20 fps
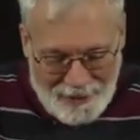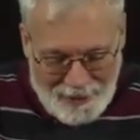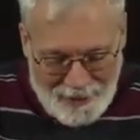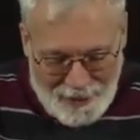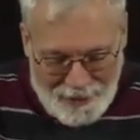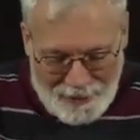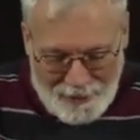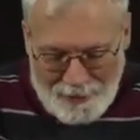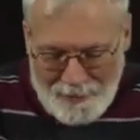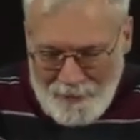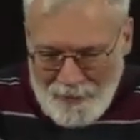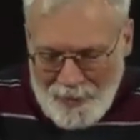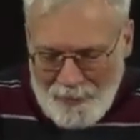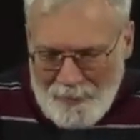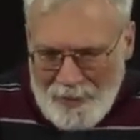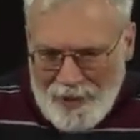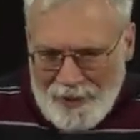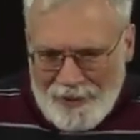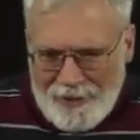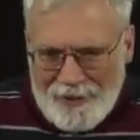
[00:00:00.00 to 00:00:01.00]
Uh,
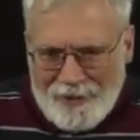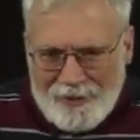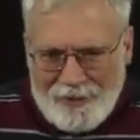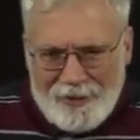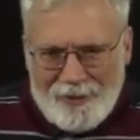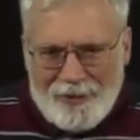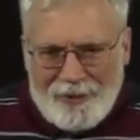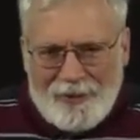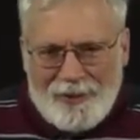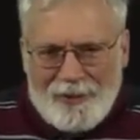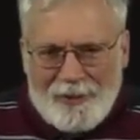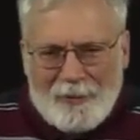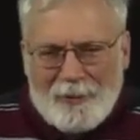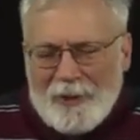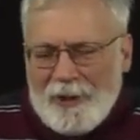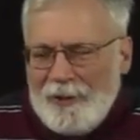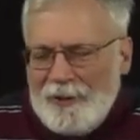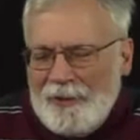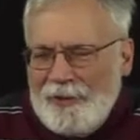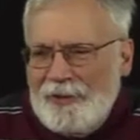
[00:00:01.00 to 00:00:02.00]
back in the 60s,
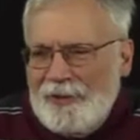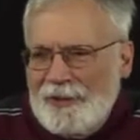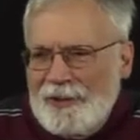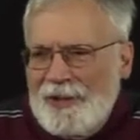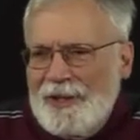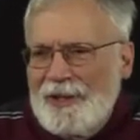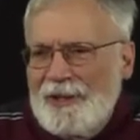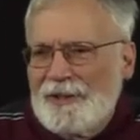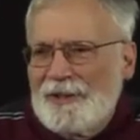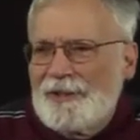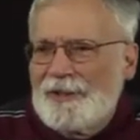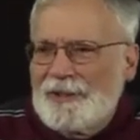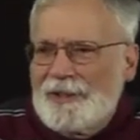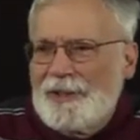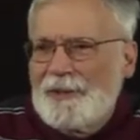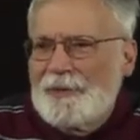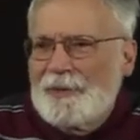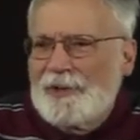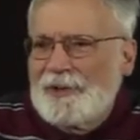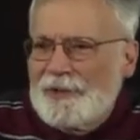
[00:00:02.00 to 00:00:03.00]
when I was in college,
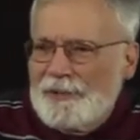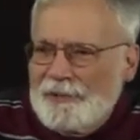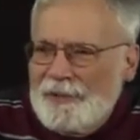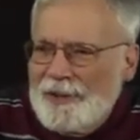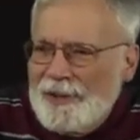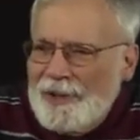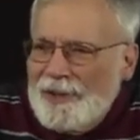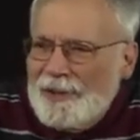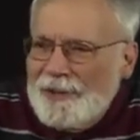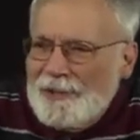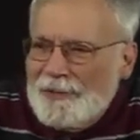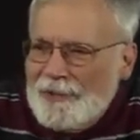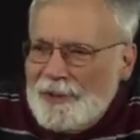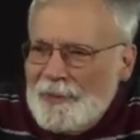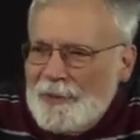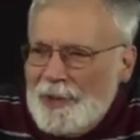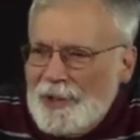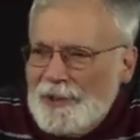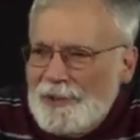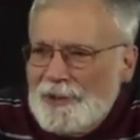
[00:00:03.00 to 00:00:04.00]
I was a philosophy
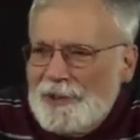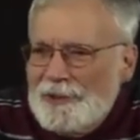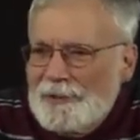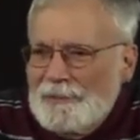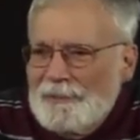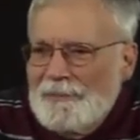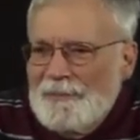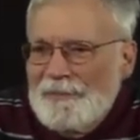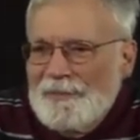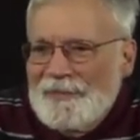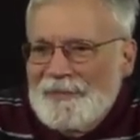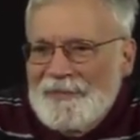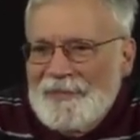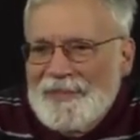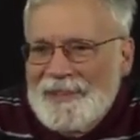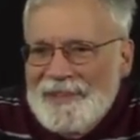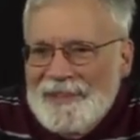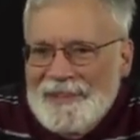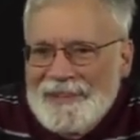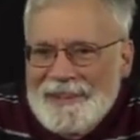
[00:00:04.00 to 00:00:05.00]
major.
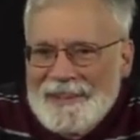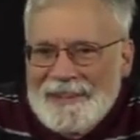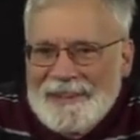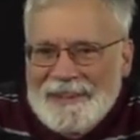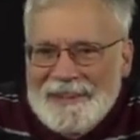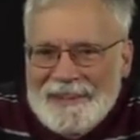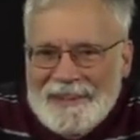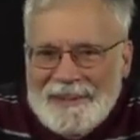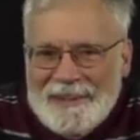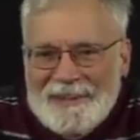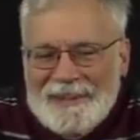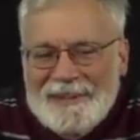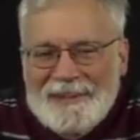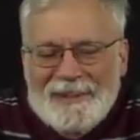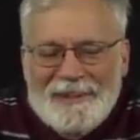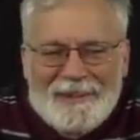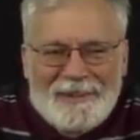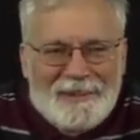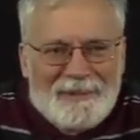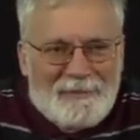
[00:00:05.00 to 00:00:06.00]
And
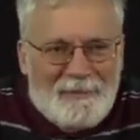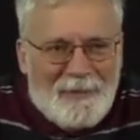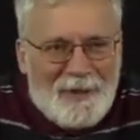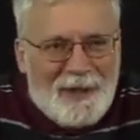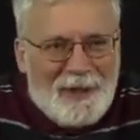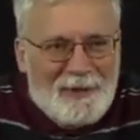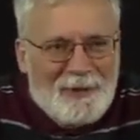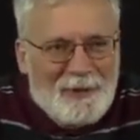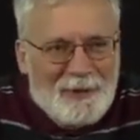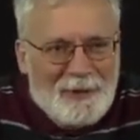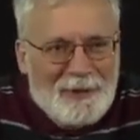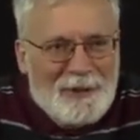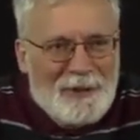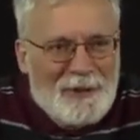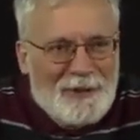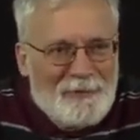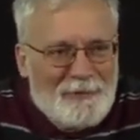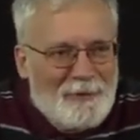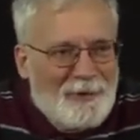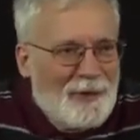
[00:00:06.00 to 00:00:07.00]
uh, I took
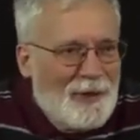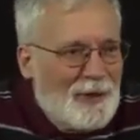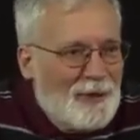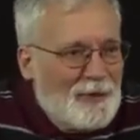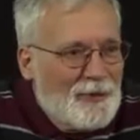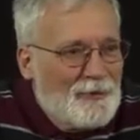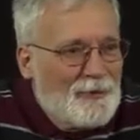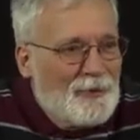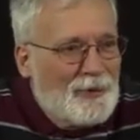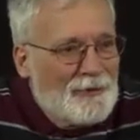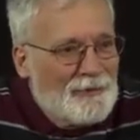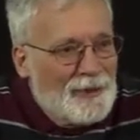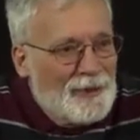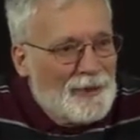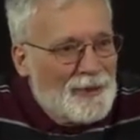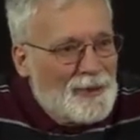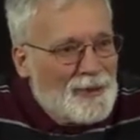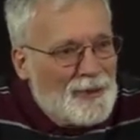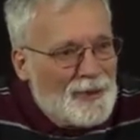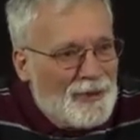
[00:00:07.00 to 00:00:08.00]
a philosophy
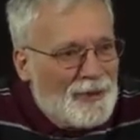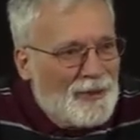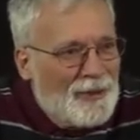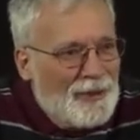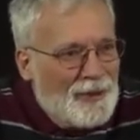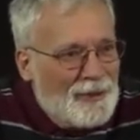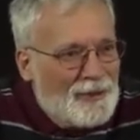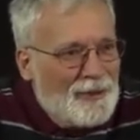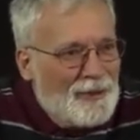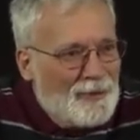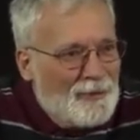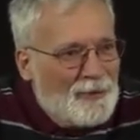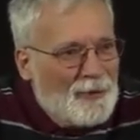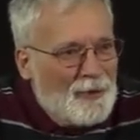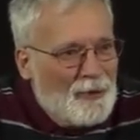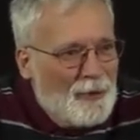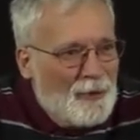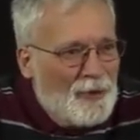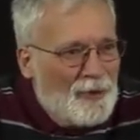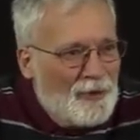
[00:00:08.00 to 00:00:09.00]
religion class, and of
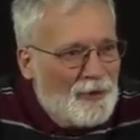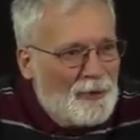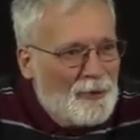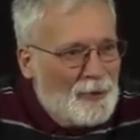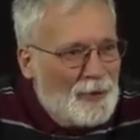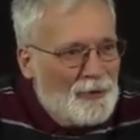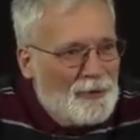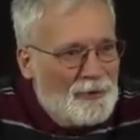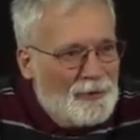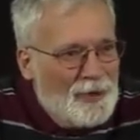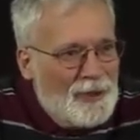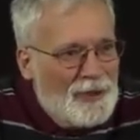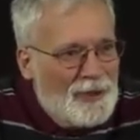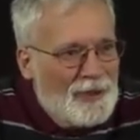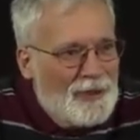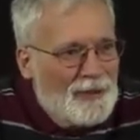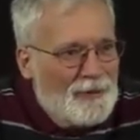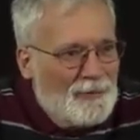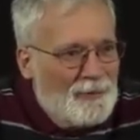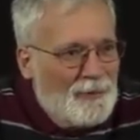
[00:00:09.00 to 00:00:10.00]
course, we were
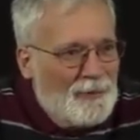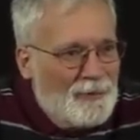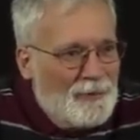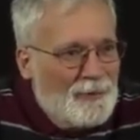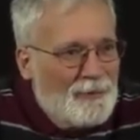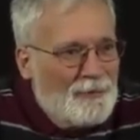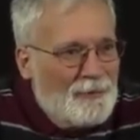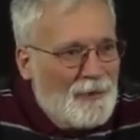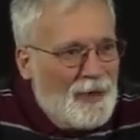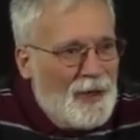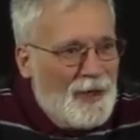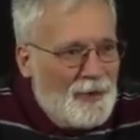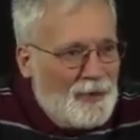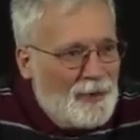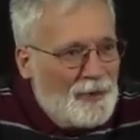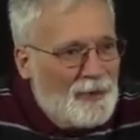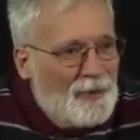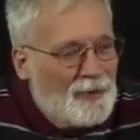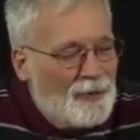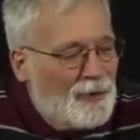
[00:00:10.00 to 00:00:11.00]
reading
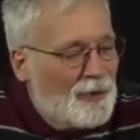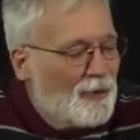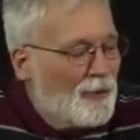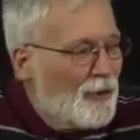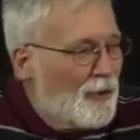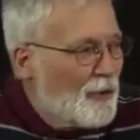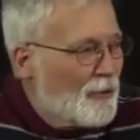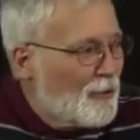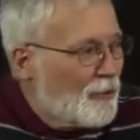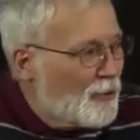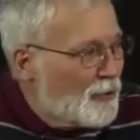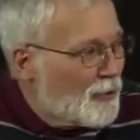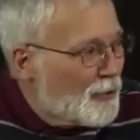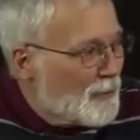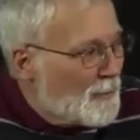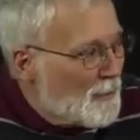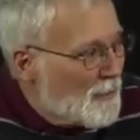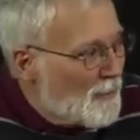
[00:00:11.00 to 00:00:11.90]
atheistic authors.